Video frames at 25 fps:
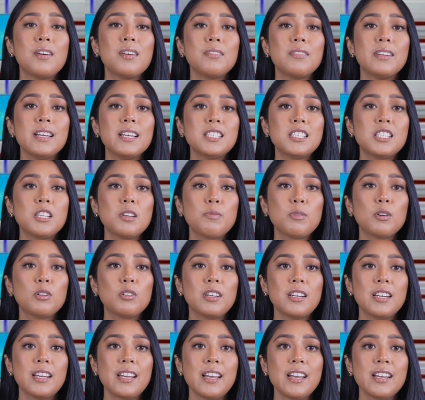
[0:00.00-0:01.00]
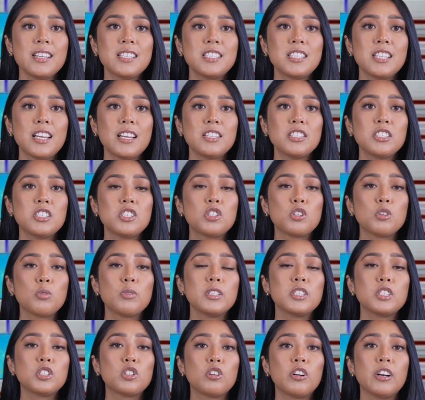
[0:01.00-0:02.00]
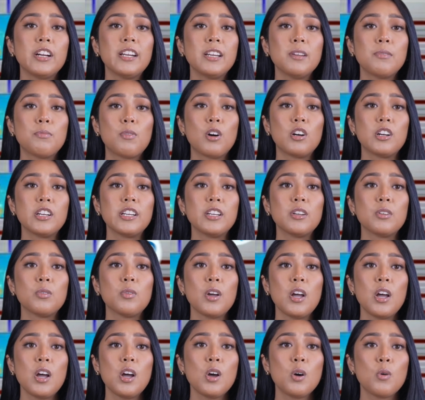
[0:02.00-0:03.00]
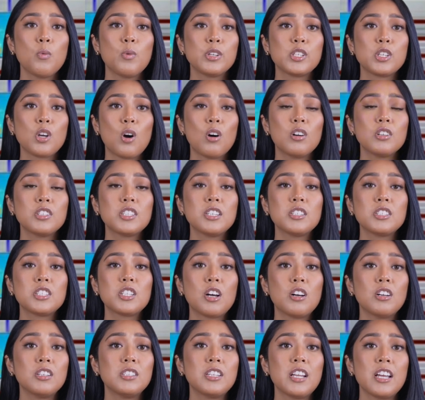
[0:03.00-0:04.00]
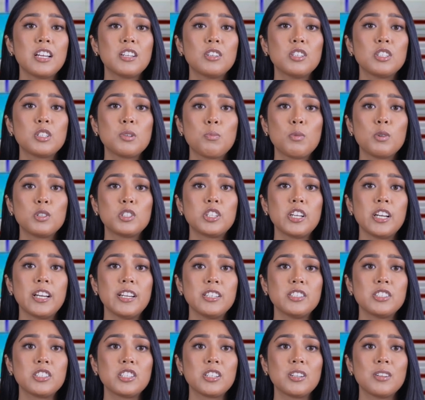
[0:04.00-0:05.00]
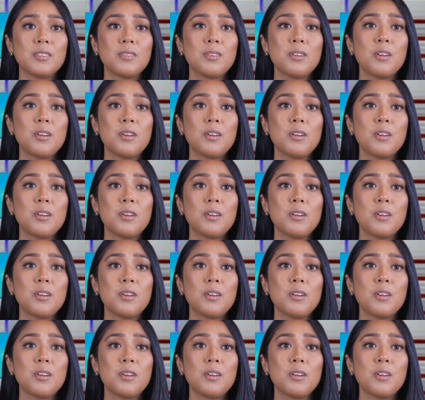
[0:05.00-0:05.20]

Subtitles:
This stability extends to its trading volume, which also saw negligible change.